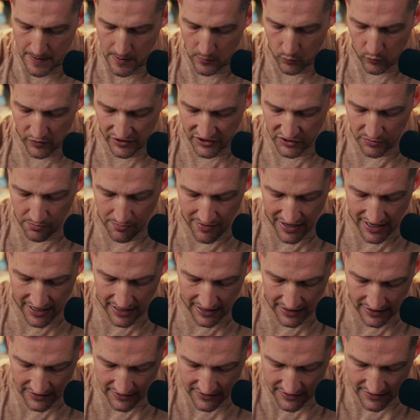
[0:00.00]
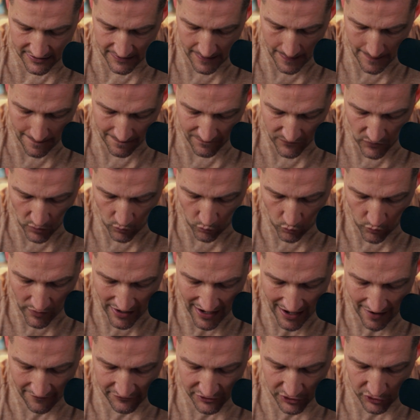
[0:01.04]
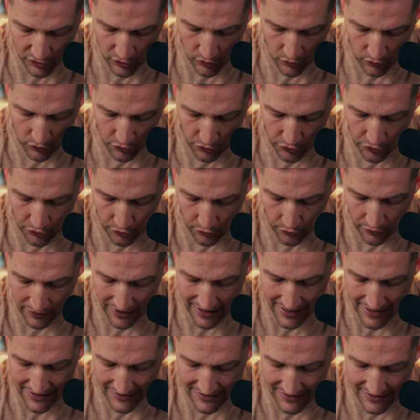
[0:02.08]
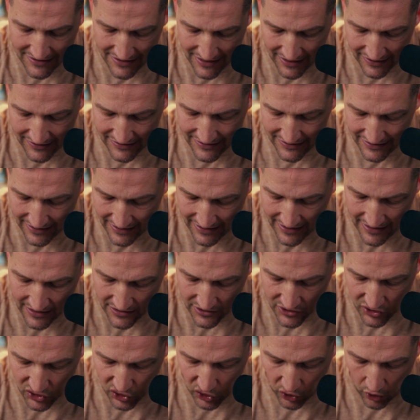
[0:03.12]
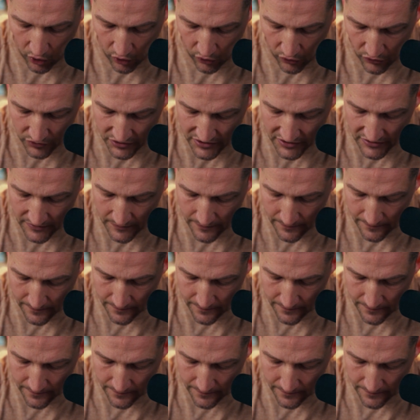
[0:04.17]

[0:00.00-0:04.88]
which means we have to do 36 installs